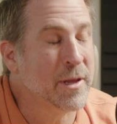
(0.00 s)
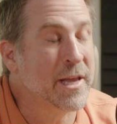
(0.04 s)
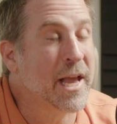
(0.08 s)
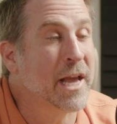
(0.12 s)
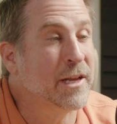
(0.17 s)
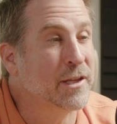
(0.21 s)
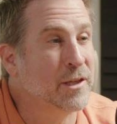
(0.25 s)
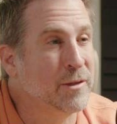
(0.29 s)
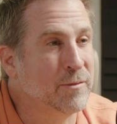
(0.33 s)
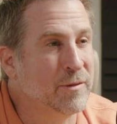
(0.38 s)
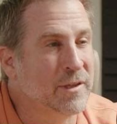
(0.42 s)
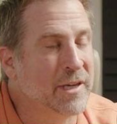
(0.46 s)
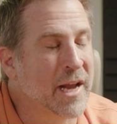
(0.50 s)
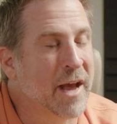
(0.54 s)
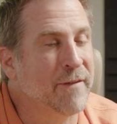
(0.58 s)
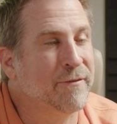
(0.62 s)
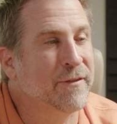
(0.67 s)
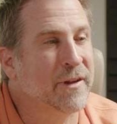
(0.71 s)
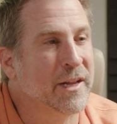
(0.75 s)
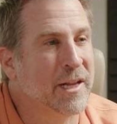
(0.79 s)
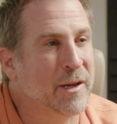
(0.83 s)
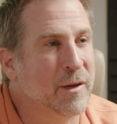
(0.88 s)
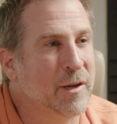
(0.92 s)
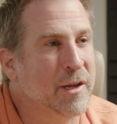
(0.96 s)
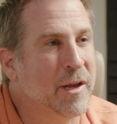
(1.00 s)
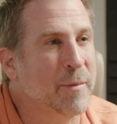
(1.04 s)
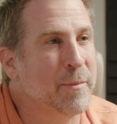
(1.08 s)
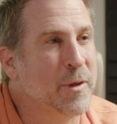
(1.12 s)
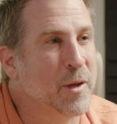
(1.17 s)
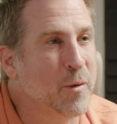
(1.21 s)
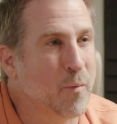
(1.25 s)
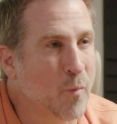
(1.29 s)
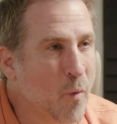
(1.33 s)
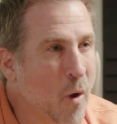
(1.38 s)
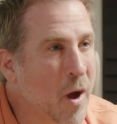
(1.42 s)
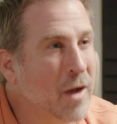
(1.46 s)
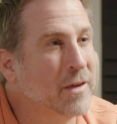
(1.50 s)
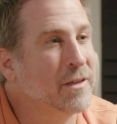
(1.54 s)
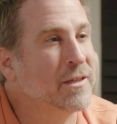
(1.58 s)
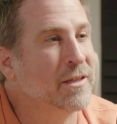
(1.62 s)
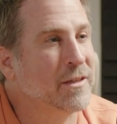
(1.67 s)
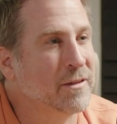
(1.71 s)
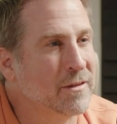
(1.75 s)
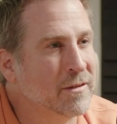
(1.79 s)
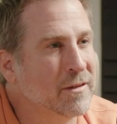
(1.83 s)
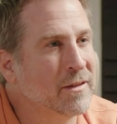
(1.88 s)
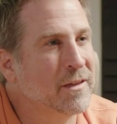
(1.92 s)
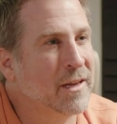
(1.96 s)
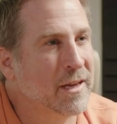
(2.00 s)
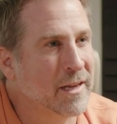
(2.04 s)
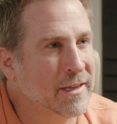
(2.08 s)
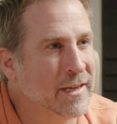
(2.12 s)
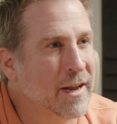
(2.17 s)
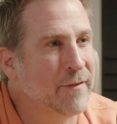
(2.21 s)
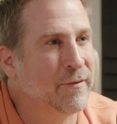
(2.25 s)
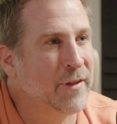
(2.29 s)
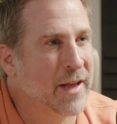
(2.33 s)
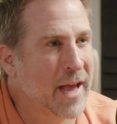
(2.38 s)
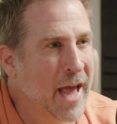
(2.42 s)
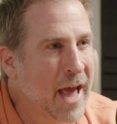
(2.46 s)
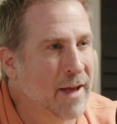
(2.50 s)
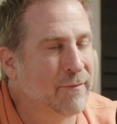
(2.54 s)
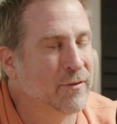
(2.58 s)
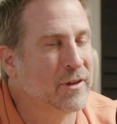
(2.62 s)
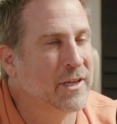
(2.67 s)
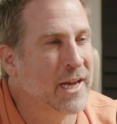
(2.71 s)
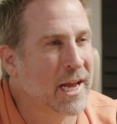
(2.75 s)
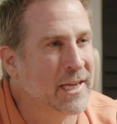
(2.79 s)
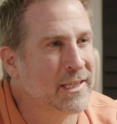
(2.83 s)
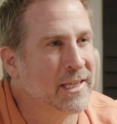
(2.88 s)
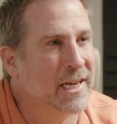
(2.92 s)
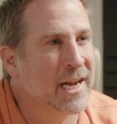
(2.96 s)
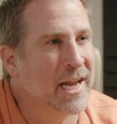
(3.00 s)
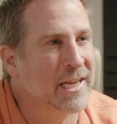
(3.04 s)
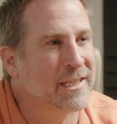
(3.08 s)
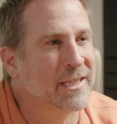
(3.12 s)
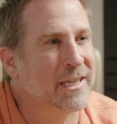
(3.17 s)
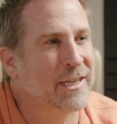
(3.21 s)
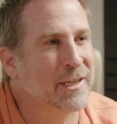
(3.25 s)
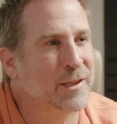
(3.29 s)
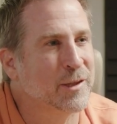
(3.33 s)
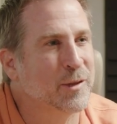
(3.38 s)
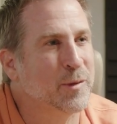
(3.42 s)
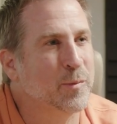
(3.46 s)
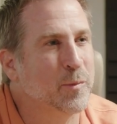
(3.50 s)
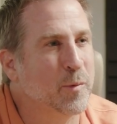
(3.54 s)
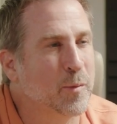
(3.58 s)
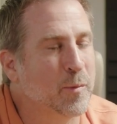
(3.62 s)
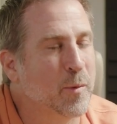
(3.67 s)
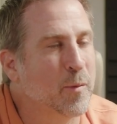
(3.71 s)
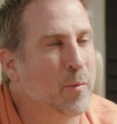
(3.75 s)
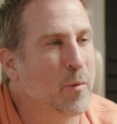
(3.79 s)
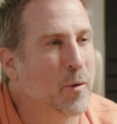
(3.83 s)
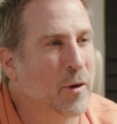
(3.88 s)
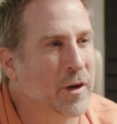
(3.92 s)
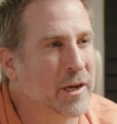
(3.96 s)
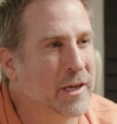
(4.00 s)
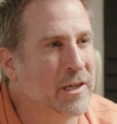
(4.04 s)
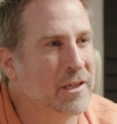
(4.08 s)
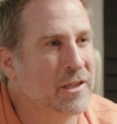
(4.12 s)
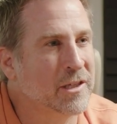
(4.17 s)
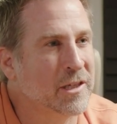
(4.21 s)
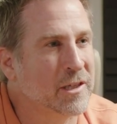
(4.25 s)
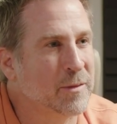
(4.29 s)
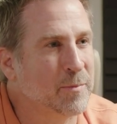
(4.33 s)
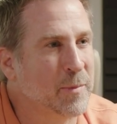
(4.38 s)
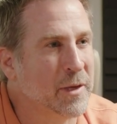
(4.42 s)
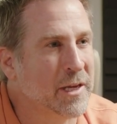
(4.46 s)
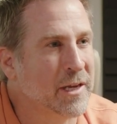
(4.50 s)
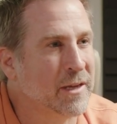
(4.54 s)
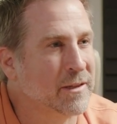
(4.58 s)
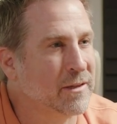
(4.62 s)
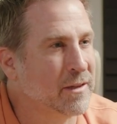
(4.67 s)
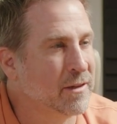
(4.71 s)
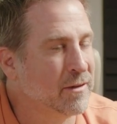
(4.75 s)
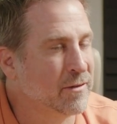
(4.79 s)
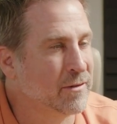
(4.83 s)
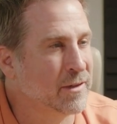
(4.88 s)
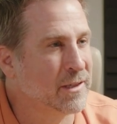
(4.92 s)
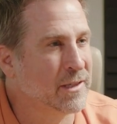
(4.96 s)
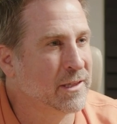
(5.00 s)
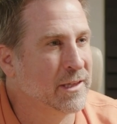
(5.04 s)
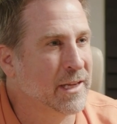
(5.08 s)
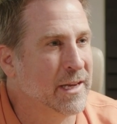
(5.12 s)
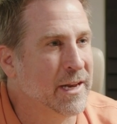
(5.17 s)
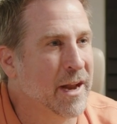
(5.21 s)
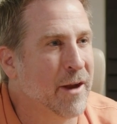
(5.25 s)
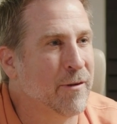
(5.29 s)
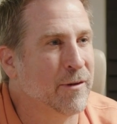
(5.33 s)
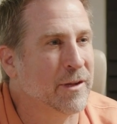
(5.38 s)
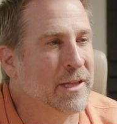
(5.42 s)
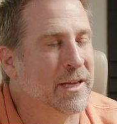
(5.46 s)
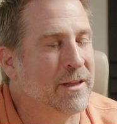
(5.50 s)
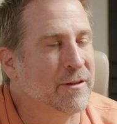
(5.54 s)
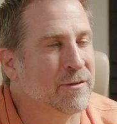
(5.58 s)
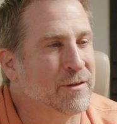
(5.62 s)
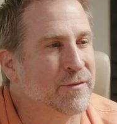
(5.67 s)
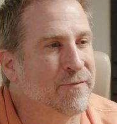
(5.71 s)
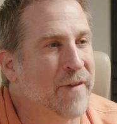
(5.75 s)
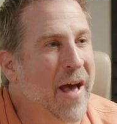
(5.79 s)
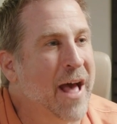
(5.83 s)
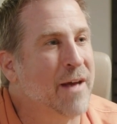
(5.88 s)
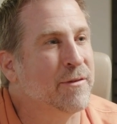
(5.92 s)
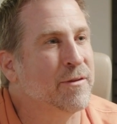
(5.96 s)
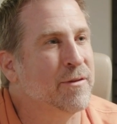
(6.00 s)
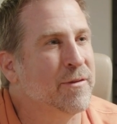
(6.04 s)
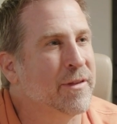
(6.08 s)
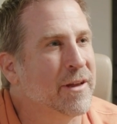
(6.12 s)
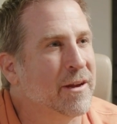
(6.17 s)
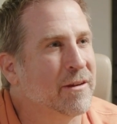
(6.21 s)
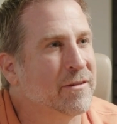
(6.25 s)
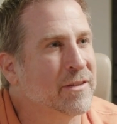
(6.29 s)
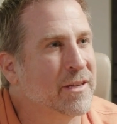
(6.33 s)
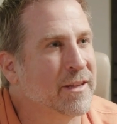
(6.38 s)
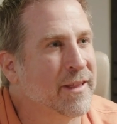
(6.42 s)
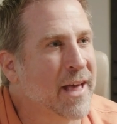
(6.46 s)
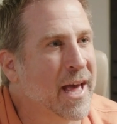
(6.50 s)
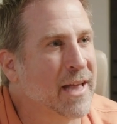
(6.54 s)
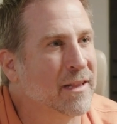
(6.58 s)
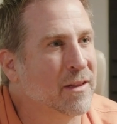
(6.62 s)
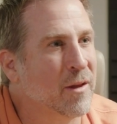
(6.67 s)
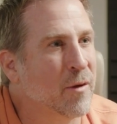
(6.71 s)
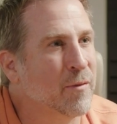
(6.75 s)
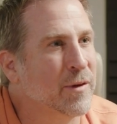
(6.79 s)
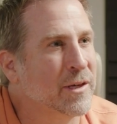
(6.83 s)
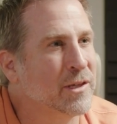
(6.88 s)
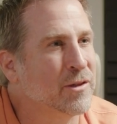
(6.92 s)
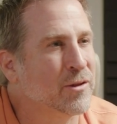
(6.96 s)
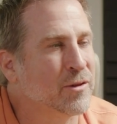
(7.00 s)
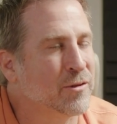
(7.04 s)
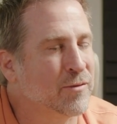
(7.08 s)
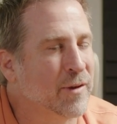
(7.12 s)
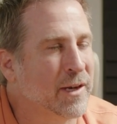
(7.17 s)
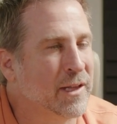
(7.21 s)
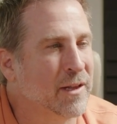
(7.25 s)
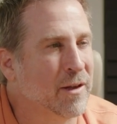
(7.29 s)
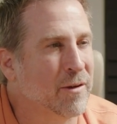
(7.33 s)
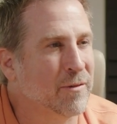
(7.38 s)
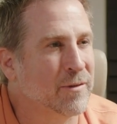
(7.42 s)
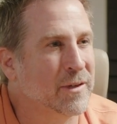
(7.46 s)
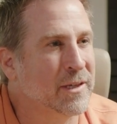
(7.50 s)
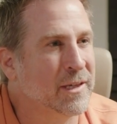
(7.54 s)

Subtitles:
yes, you want to definitely advertise it as an assumable mortgage just because there's value there to that low interest rate loan.